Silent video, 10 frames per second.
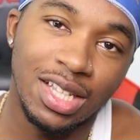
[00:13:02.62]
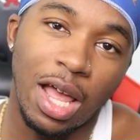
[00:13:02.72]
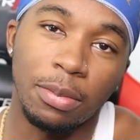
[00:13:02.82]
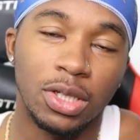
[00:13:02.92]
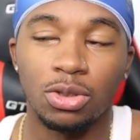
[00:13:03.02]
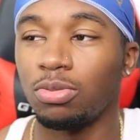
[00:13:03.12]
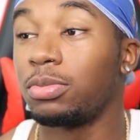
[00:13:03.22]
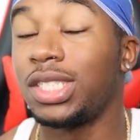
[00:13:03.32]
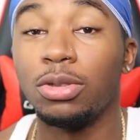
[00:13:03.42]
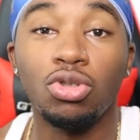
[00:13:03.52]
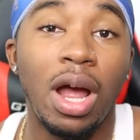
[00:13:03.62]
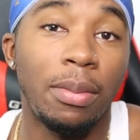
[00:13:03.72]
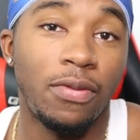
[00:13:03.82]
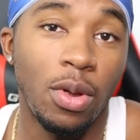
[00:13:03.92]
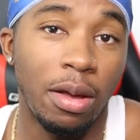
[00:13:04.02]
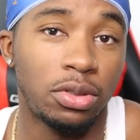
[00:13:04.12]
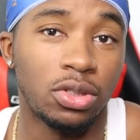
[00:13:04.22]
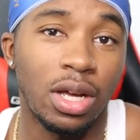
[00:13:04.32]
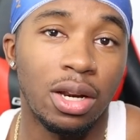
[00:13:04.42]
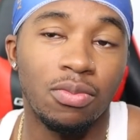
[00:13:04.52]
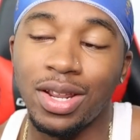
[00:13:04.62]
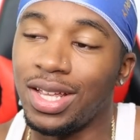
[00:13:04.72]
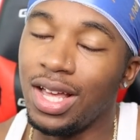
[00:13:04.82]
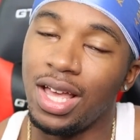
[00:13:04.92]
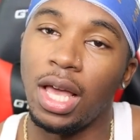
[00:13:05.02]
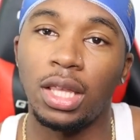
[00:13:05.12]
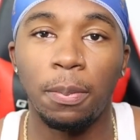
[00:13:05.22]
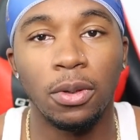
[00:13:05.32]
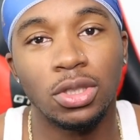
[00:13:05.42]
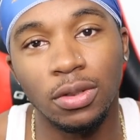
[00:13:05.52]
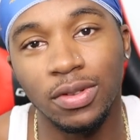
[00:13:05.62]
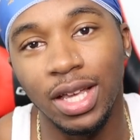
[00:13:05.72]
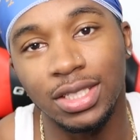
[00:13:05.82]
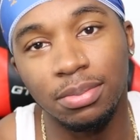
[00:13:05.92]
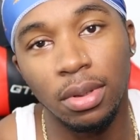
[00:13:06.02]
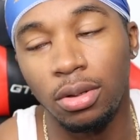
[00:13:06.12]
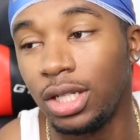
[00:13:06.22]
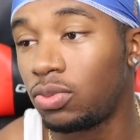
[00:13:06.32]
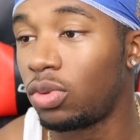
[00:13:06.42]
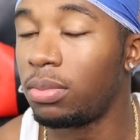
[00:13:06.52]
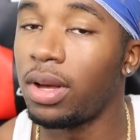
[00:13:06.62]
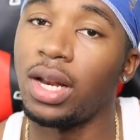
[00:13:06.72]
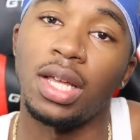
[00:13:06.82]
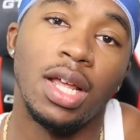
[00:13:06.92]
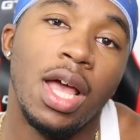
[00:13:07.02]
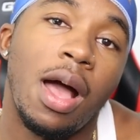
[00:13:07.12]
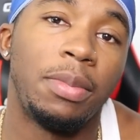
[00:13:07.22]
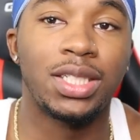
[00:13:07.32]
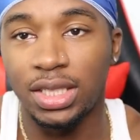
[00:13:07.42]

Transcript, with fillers: the like, subscribe if you haven't subscribed already, hit the post notification bell, and that's really about it. I'm going to